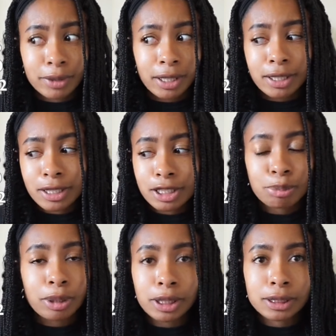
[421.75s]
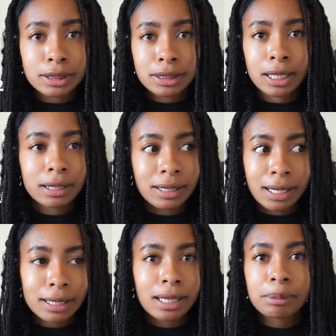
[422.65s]
and this is the places that
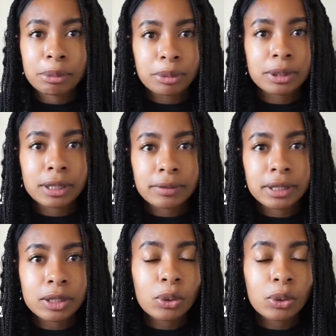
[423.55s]
not a lot of people live in,